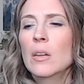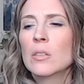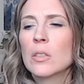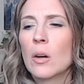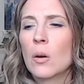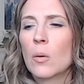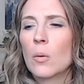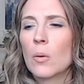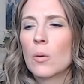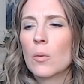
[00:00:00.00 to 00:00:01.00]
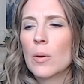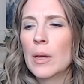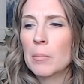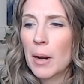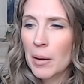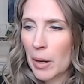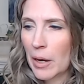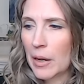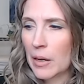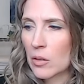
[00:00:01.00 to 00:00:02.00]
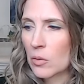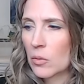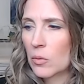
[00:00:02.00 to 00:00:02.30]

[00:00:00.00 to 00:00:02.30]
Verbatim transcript: So, in my mind,